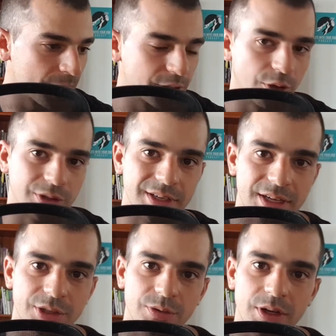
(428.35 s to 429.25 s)
Dogs are
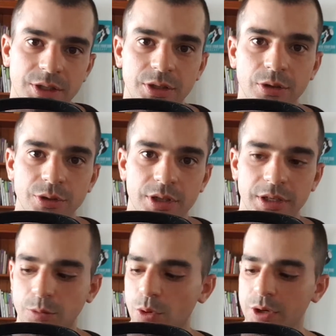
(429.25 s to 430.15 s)
next to us, loose lead
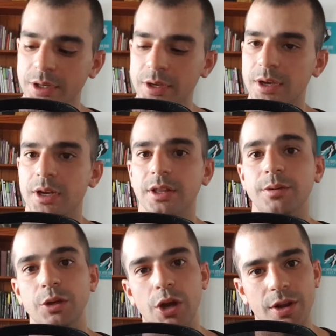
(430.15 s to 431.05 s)
walking. Then we
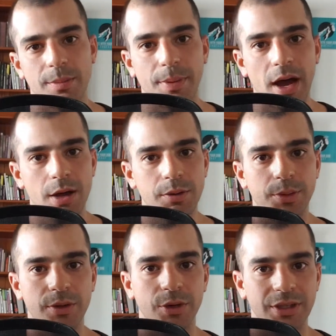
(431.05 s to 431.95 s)
go to the park, we put
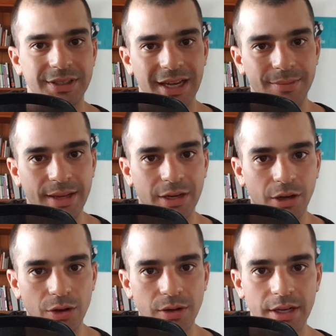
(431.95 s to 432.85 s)
them on a 10-meter
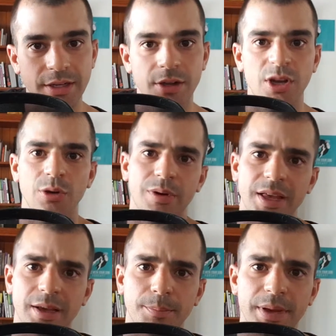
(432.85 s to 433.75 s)
long lead where they
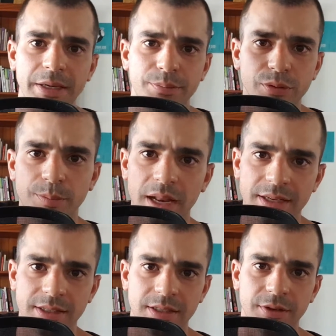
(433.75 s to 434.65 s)
can pee, poo, play,
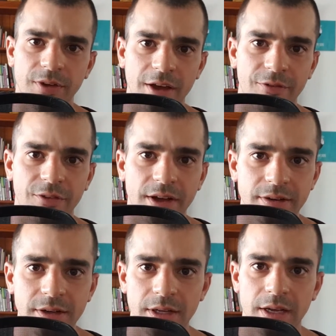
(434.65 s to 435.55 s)
sniff, have fun,
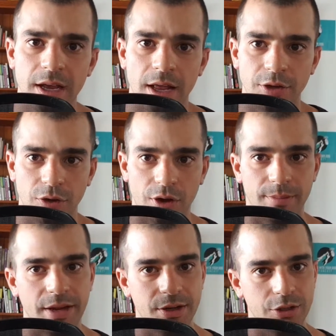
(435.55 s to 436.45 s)
and you've got them
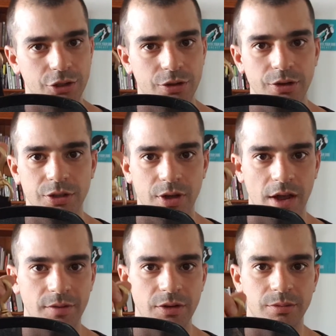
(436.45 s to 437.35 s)
under control. You're not
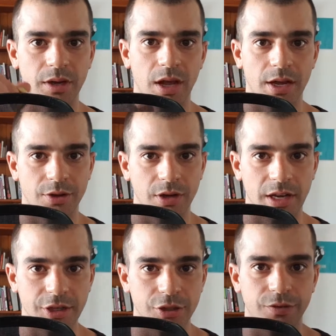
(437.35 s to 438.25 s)
having to rely on
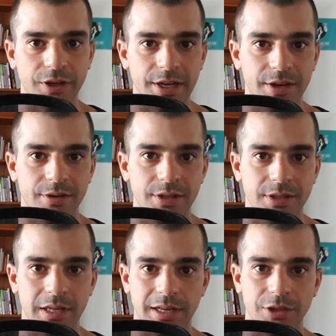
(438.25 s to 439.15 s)
leash-free areas
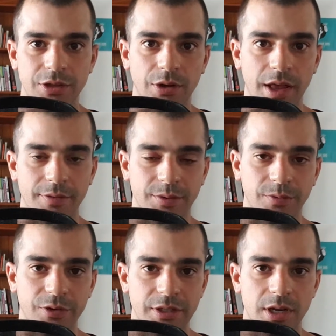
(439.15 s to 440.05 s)
to let your dog have some
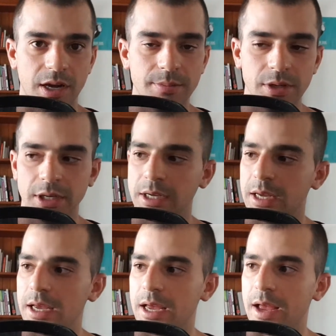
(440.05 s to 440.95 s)
free time.
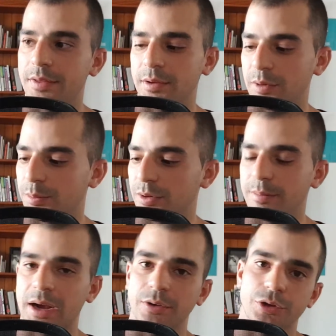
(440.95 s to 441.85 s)
And then we put them
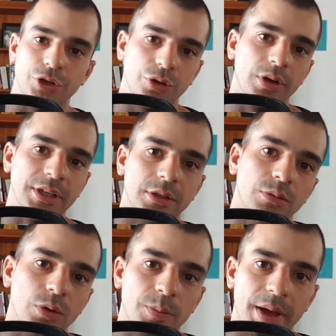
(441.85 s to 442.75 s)
back on the short lead to
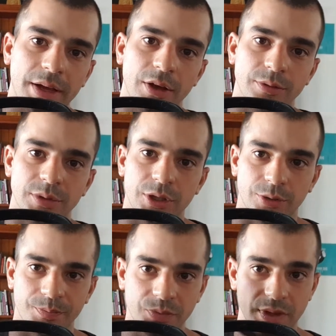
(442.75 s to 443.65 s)
walk back home. So
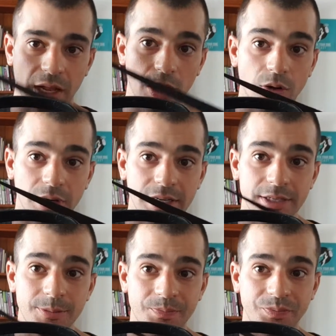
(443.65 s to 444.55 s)
that long
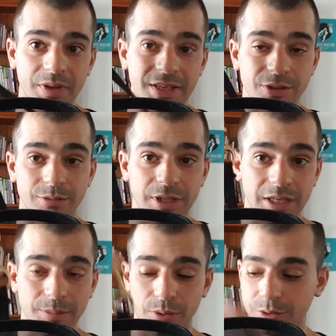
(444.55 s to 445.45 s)
lead is a really
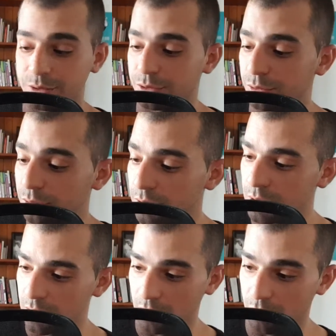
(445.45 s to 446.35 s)
important tool,
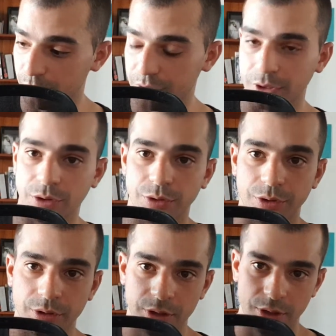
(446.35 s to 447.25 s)
along with a
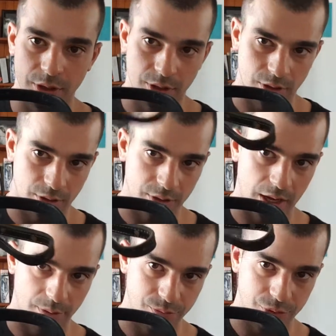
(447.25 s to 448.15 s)
good
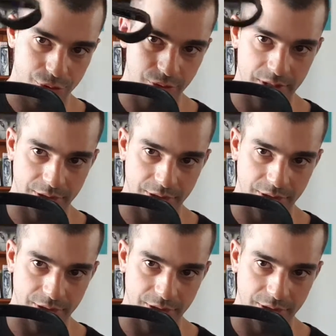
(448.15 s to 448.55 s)
short lead.